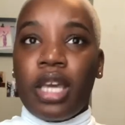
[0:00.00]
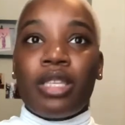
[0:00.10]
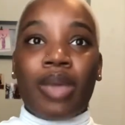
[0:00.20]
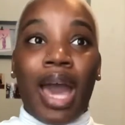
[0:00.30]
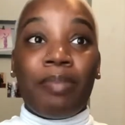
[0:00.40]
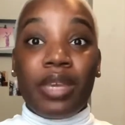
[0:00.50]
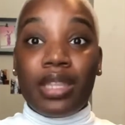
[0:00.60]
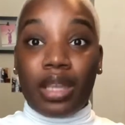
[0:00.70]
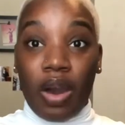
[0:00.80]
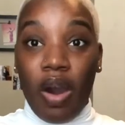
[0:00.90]
So I'd be in
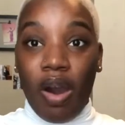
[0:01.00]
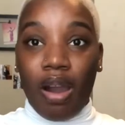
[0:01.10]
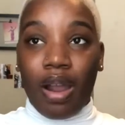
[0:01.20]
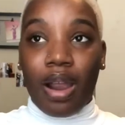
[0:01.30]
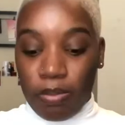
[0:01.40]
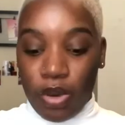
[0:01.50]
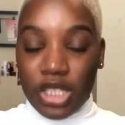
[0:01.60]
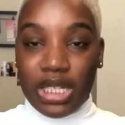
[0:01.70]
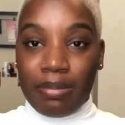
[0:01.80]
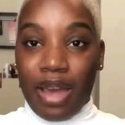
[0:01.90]
the car
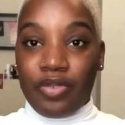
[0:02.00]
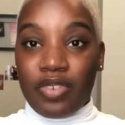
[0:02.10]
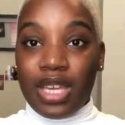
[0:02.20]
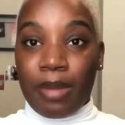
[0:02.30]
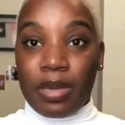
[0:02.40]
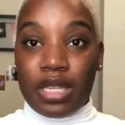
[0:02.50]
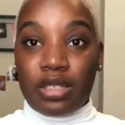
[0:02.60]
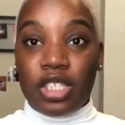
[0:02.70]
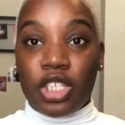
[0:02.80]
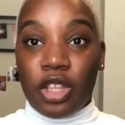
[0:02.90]
brushing my feet up against
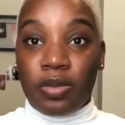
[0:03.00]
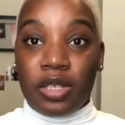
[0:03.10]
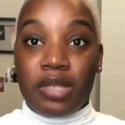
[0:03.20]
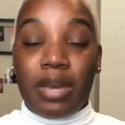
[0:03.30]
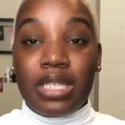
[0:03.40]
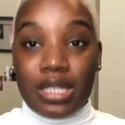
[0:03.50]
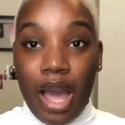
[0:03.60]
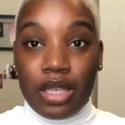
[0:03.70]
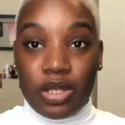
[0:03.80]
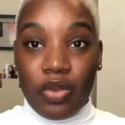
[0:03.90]
each other because my
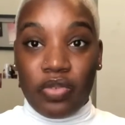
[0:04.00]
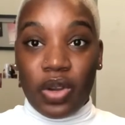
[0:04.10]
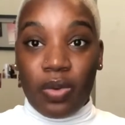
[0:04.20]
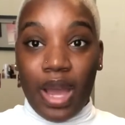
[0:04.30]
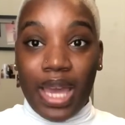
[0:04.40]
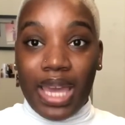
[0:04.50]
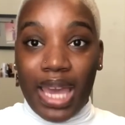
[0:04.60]
socks don't feel right,